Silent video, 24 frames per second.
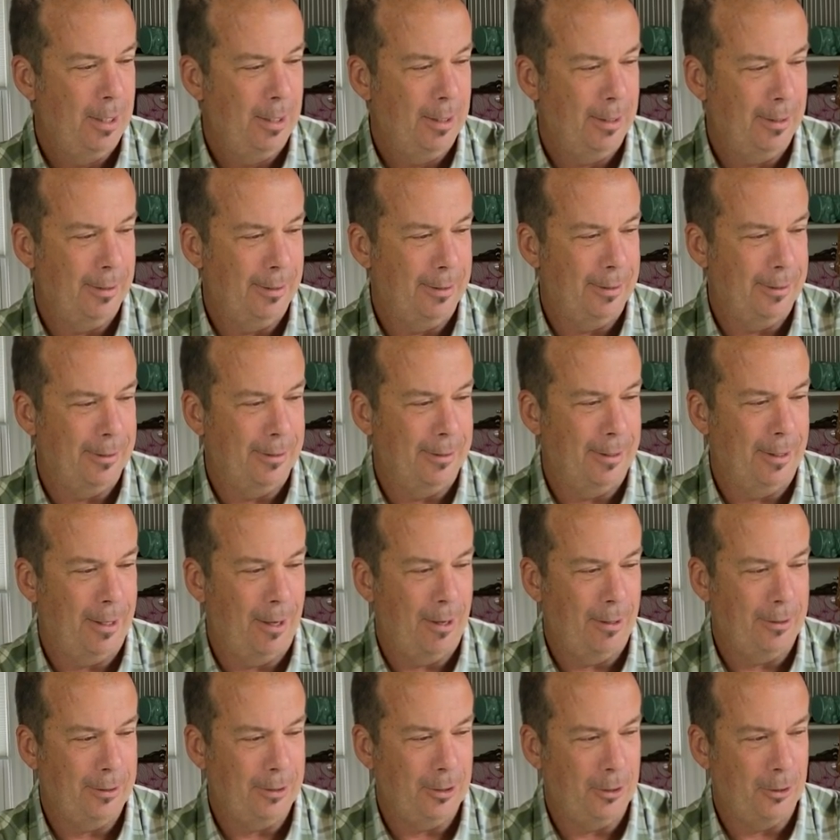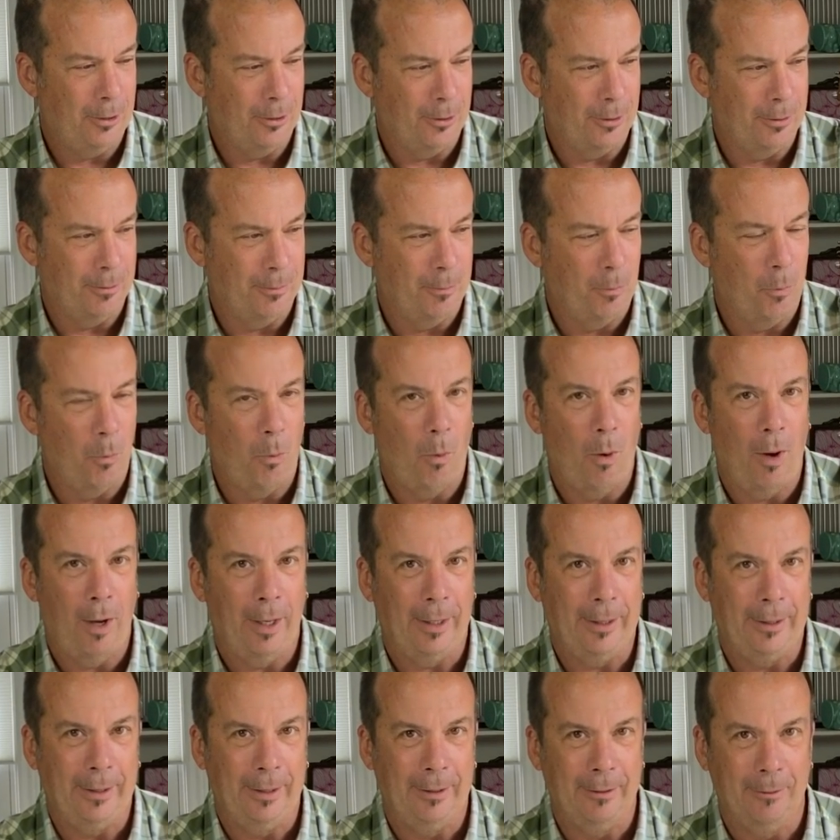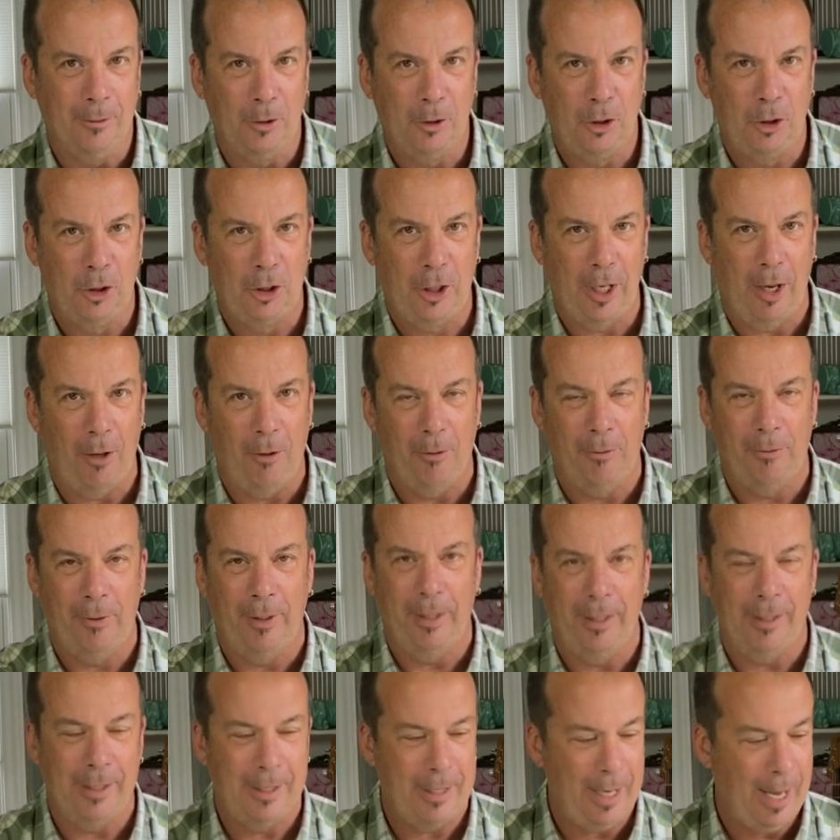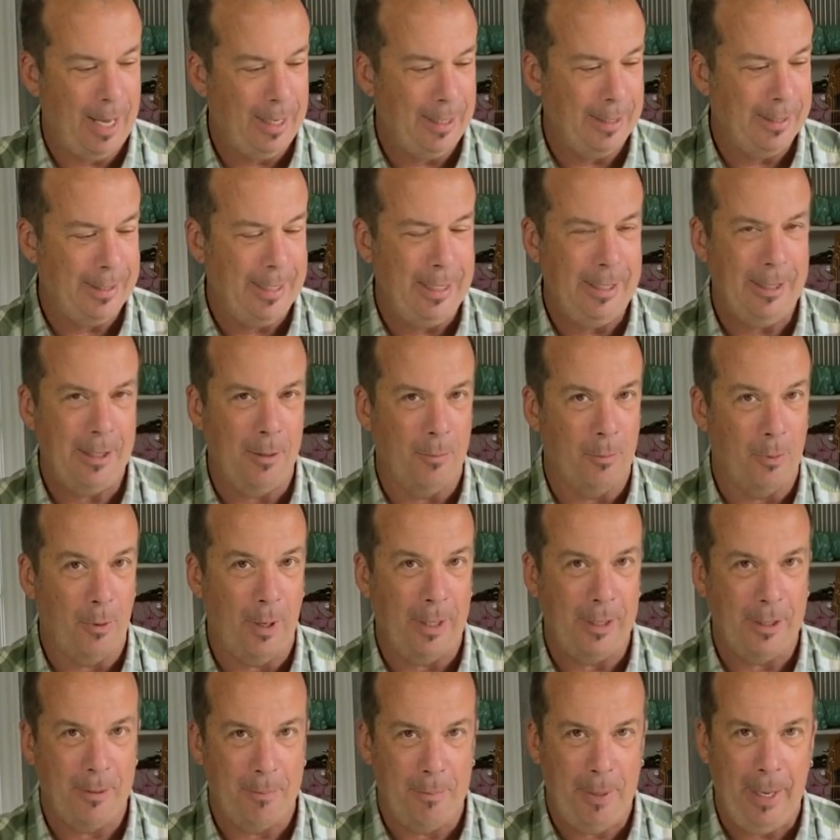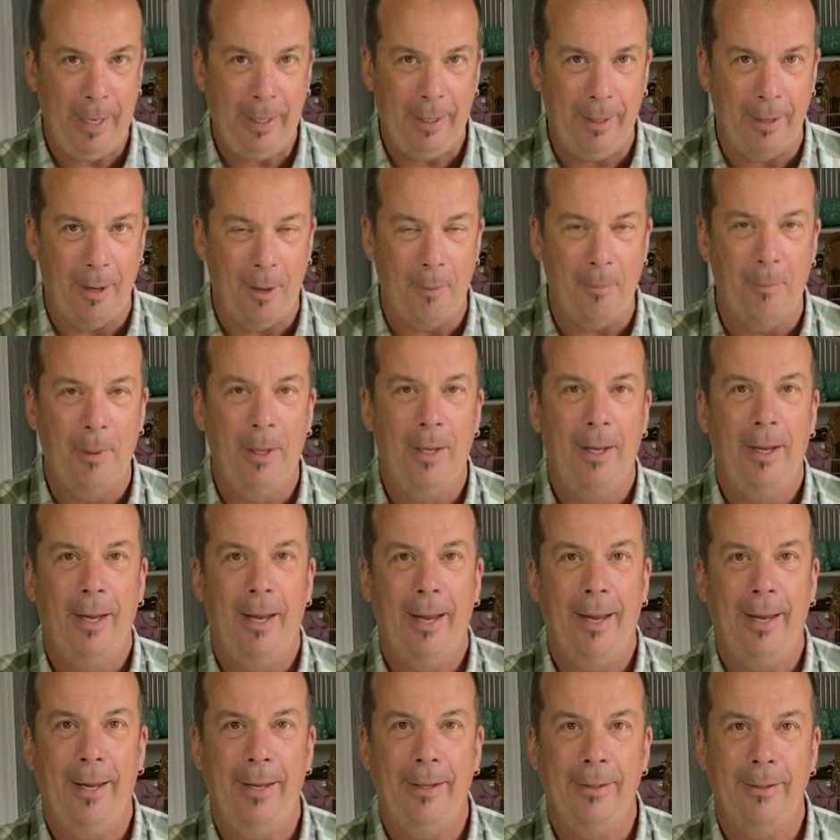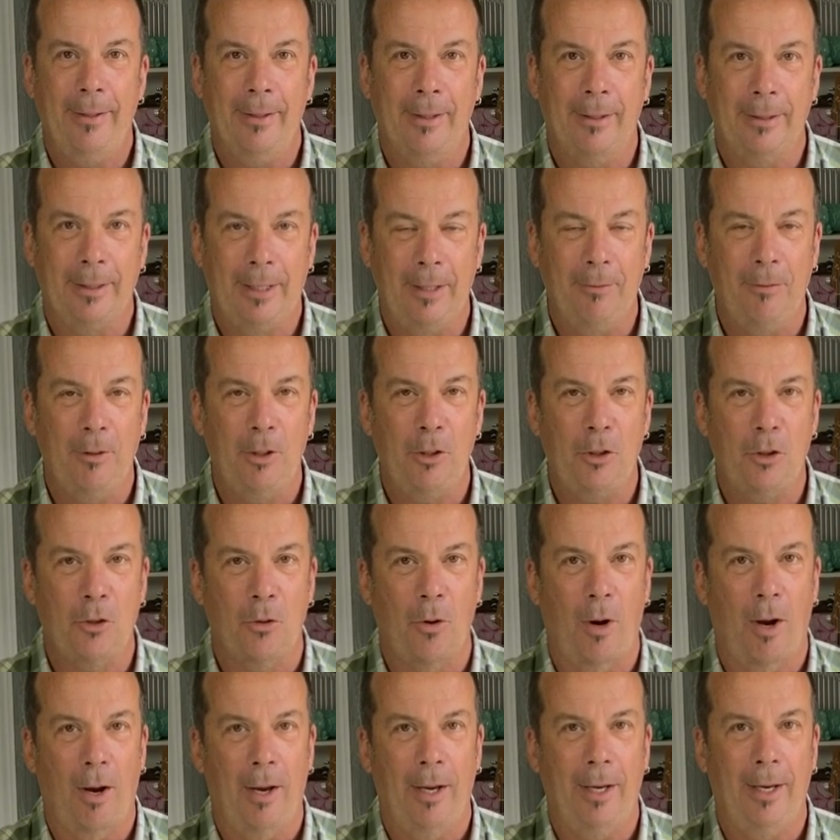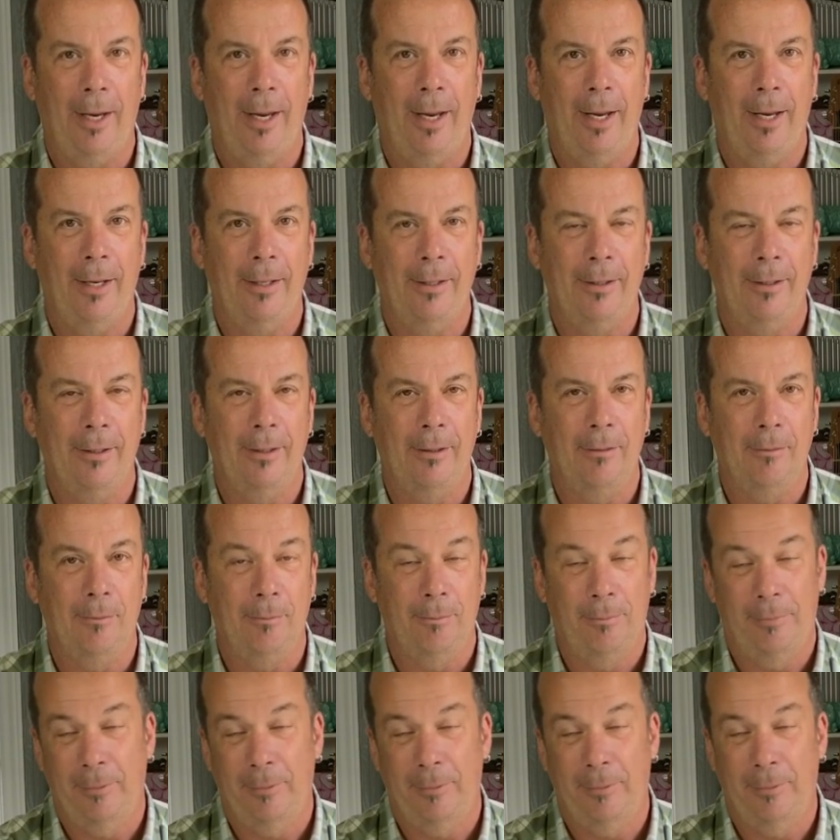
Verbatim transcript: uh, on your wine shelf and it's at a decent price, pick it up and uh, give it a try and